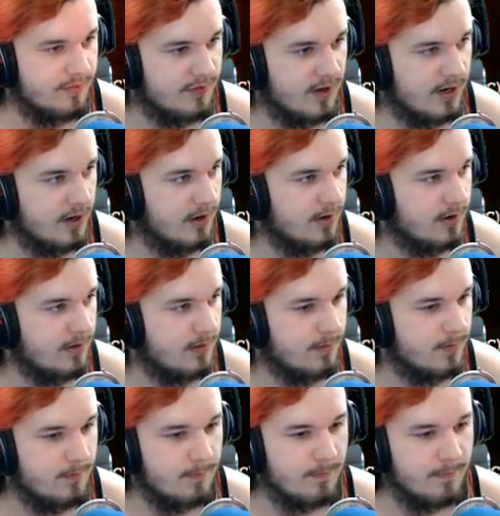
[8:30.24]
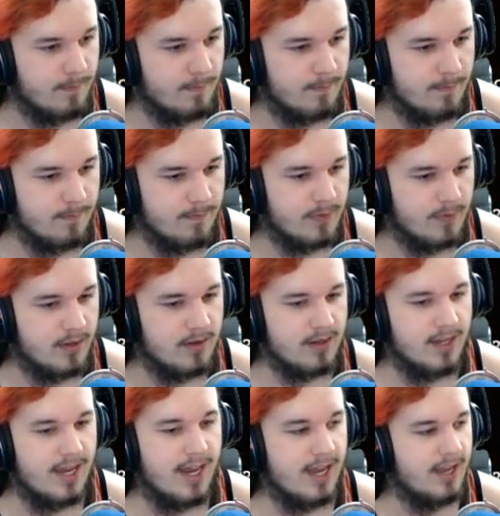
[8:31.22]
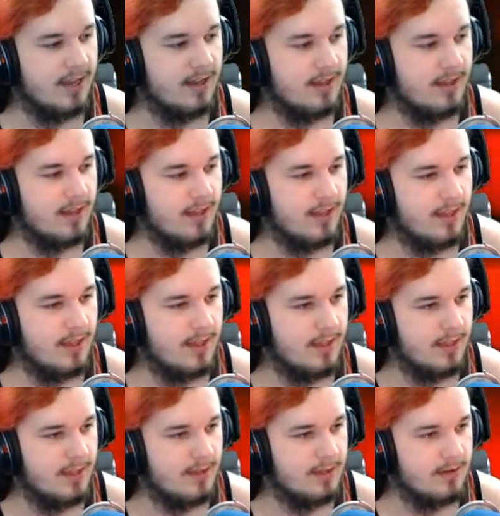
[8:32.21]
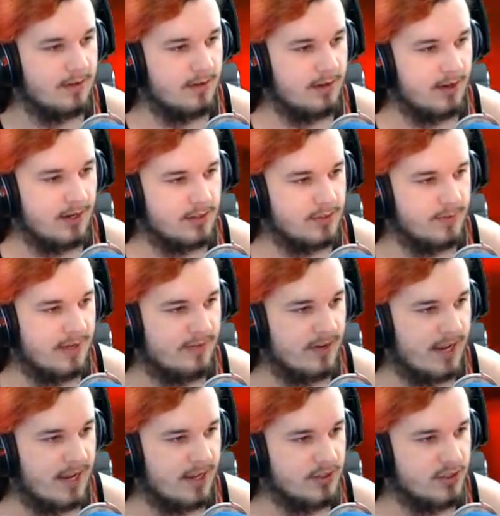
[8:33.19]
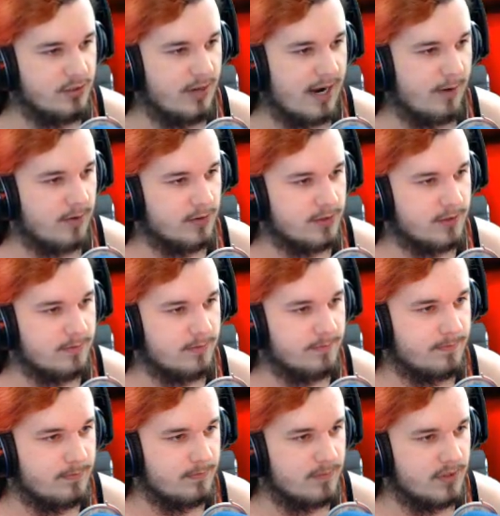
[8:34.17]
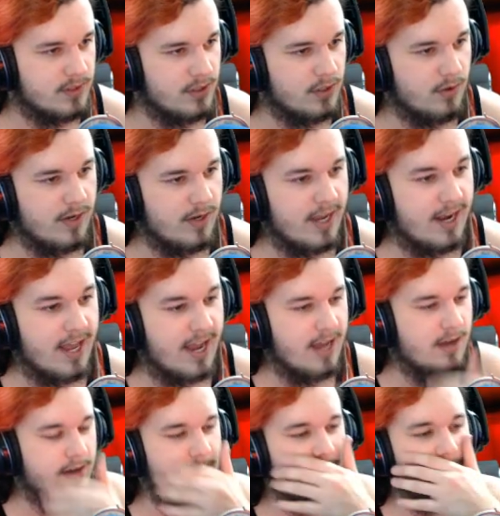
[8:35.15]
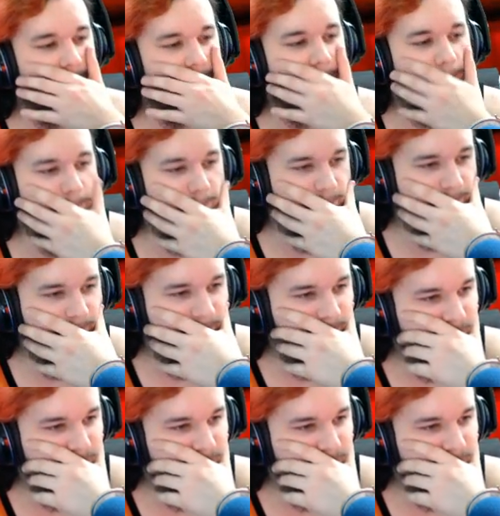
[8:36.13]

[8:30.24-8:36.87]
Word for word: the fire. Okay. Alright, so we have an two hours. You know, an, um,